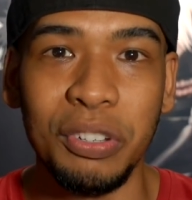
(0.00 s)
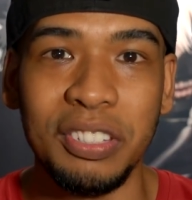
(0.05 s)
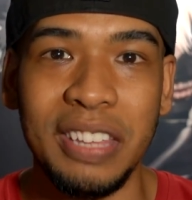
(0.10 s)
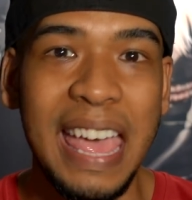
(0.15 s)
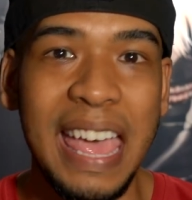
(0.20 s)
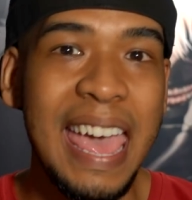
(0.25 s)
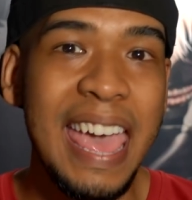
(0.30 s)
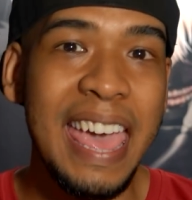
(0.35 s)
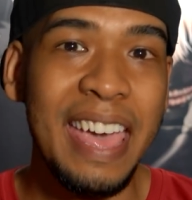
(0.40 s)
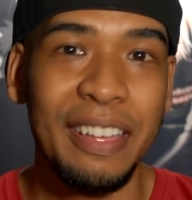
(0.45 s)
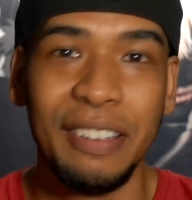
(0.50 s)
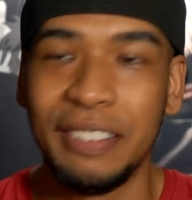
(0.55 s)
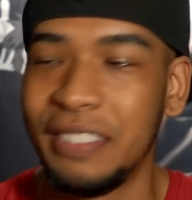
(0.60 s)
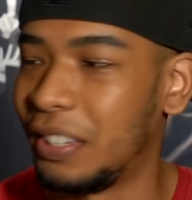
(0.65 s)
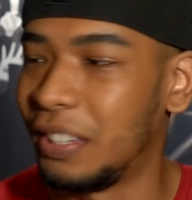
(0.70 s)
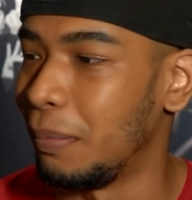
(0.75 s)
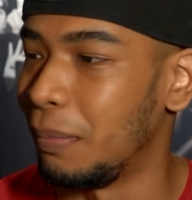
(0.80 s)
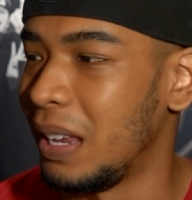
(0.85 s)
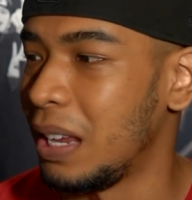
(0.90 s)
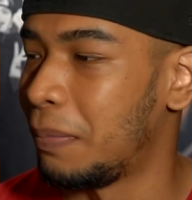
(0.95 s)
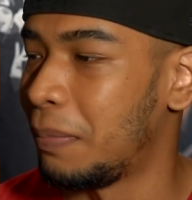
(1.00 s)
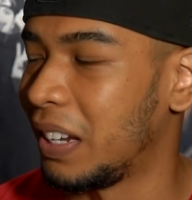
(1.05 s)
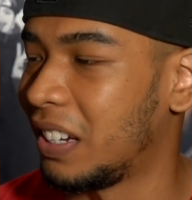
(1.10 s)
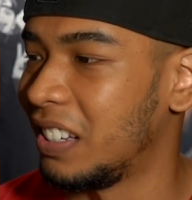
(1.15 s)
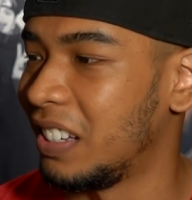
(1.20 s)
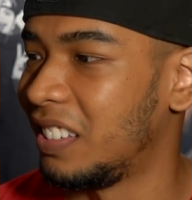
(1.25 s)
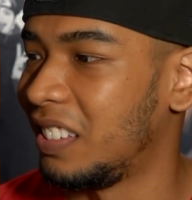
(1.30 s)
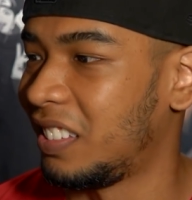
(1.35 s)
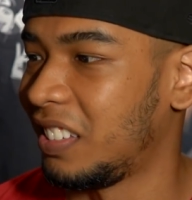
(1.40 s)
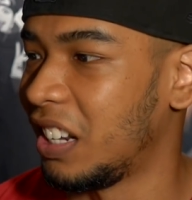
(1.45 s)
was to me
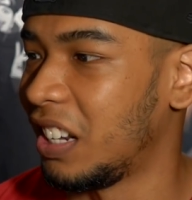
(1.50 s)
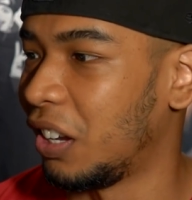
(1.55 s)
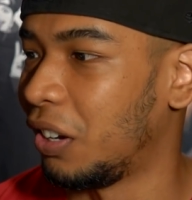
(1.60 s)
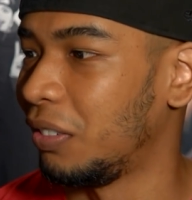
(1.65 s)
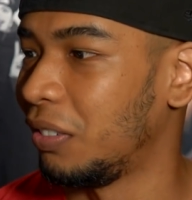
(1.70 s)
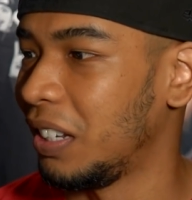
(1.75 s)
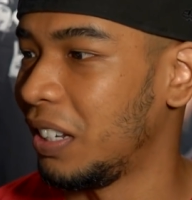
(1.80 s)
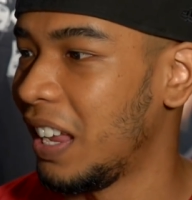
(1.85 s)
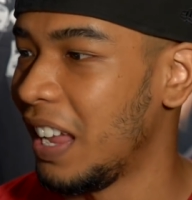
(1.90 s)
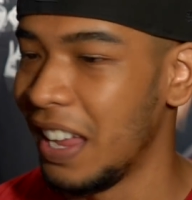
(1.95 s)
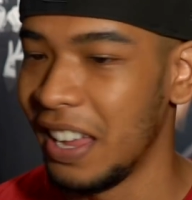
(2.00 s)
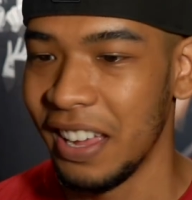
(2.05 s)
because, you know,